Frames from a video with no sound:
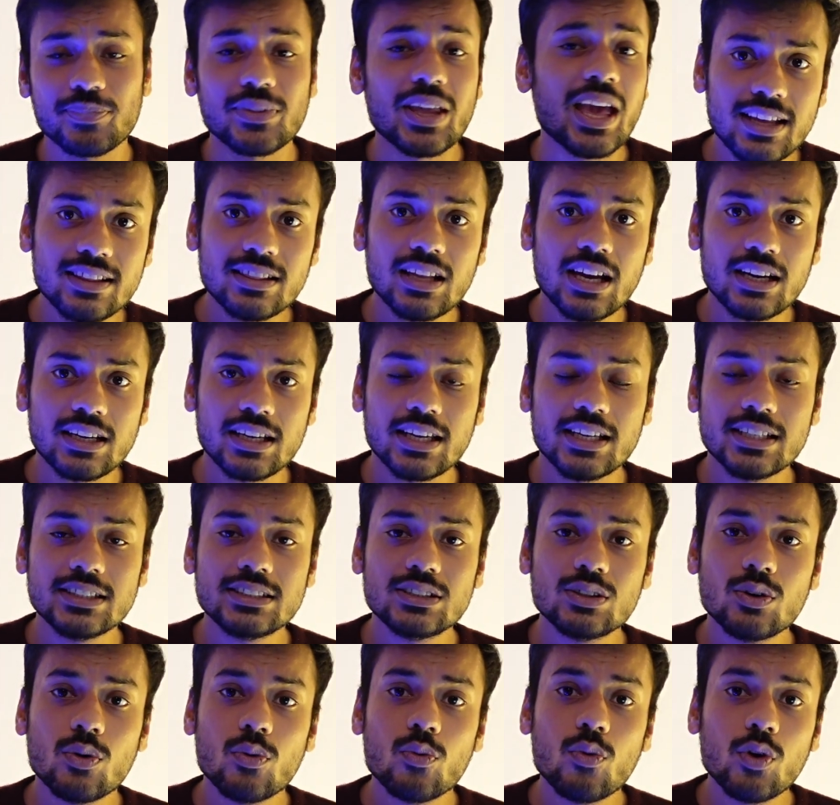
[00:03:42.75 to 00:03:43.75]
In that
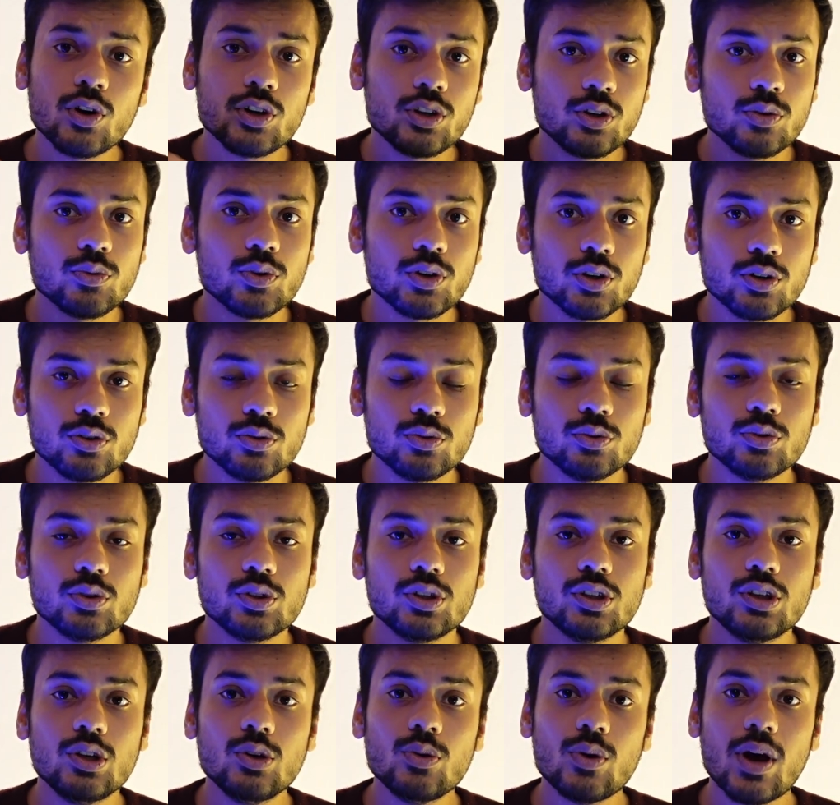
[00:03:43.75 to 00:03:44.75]
case, what do you want to do?
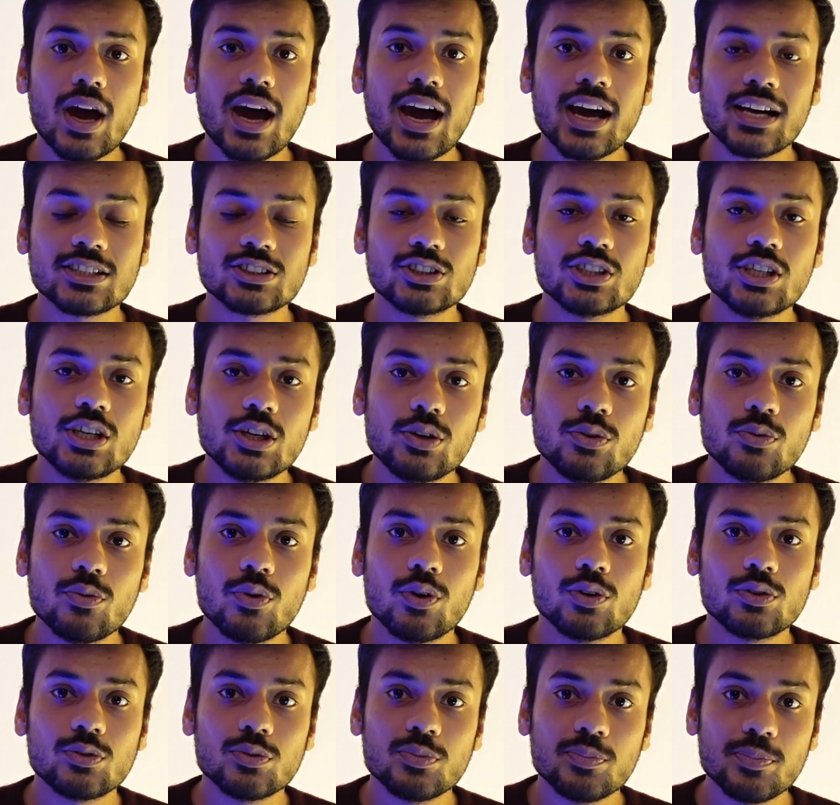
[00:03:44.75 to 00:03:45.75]
You actually
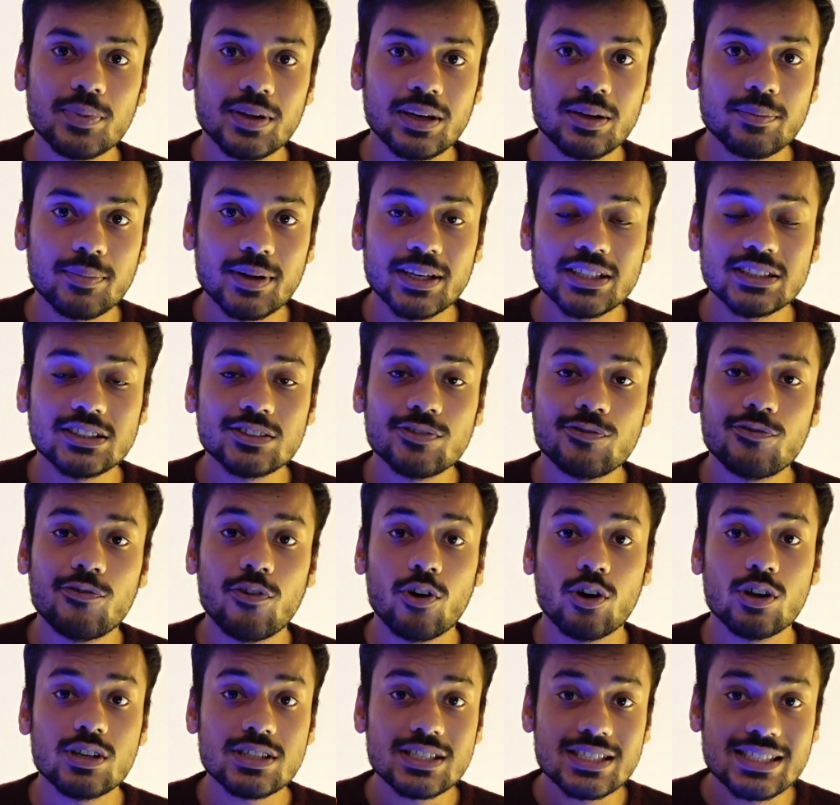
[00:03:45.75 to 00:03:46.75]
want to minimize
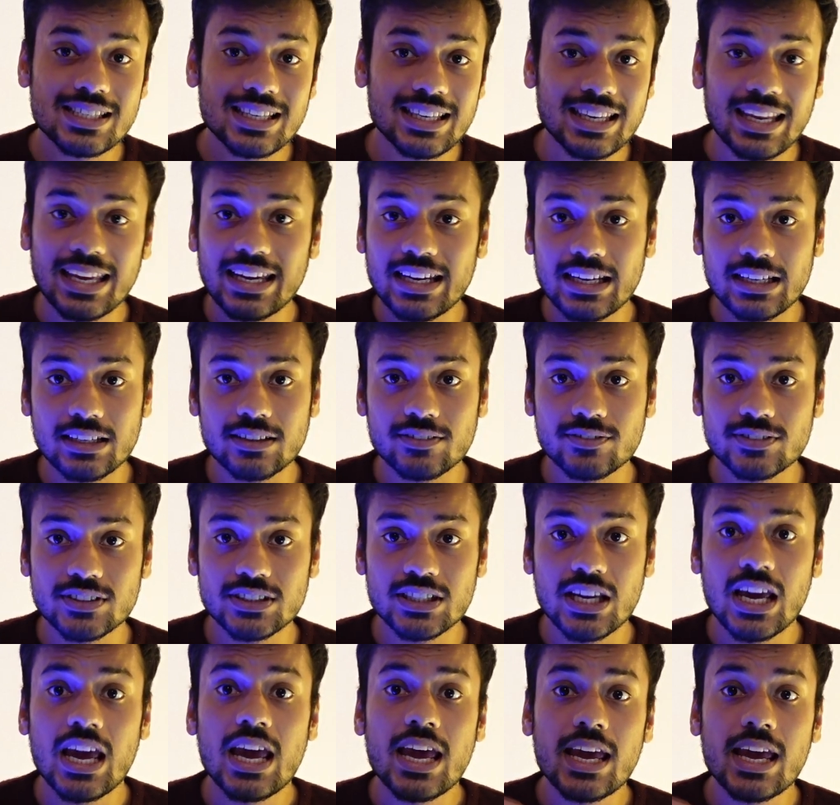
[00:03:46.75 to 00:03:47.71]
false negatives.